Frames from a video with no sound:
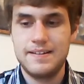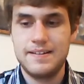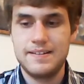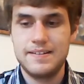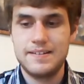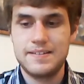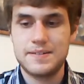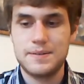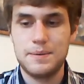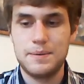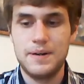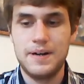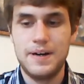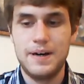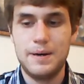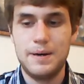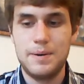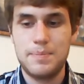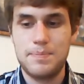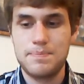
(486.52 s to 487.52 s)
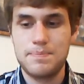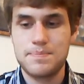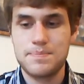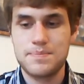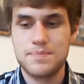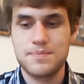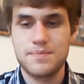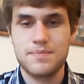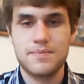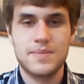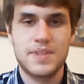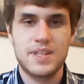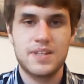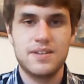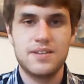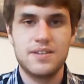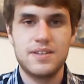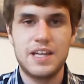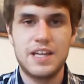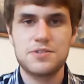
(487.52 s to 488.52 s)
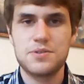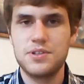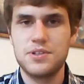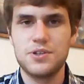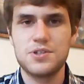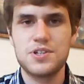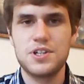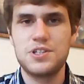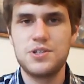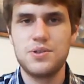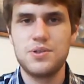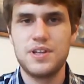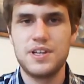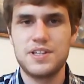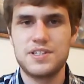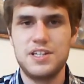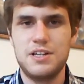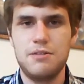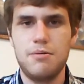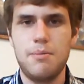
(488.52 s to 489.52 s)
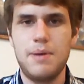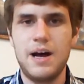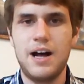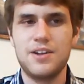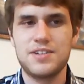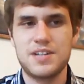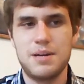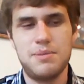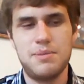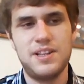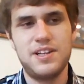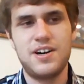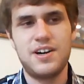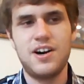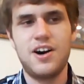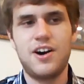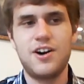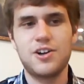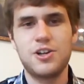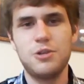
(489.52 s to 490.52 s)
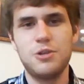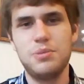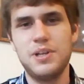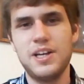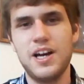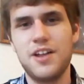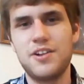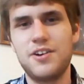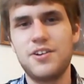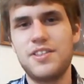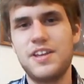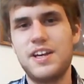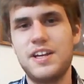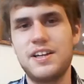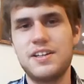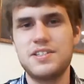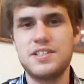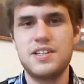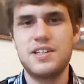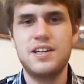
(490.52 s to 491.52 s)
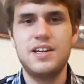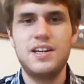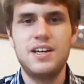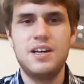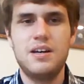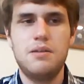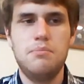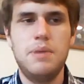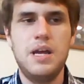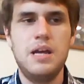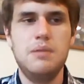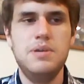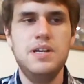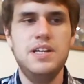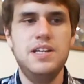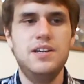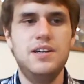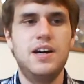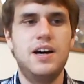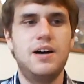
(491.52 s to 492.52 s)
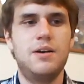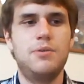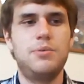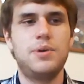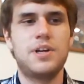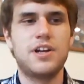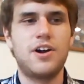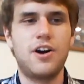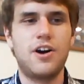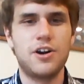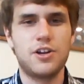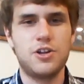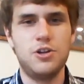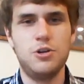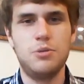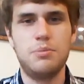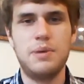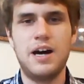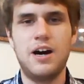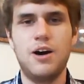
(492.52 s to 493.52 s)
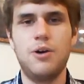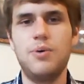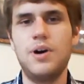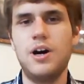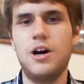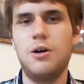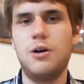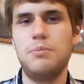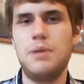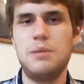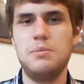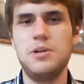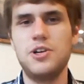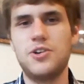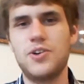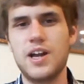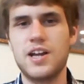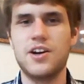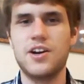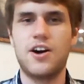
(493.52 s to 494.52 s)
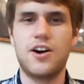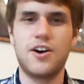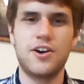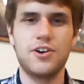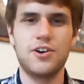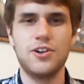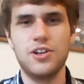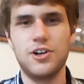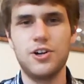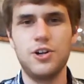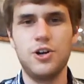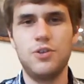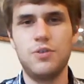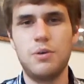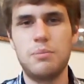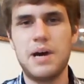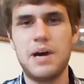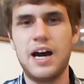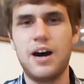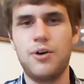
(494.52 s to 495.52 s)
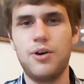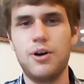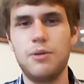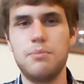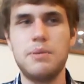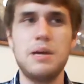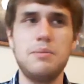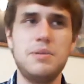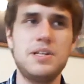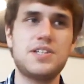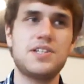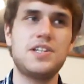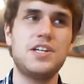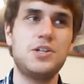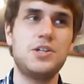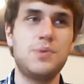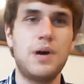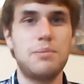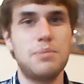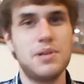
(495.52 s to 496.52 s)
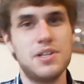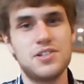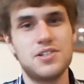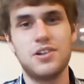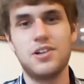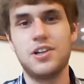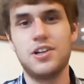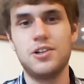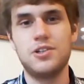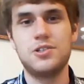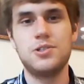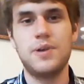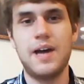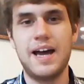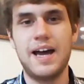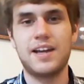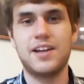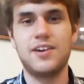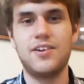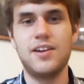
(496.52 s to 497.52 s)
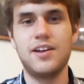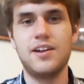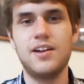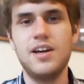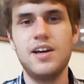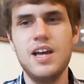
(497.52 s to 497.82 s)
So, those are the 2 things that need to be balanced. I mean, there are arguably other things. Maybe we could argue about, well, maybe Great Guard are a little overpowered. Maybe siege weapons are a little too accurate.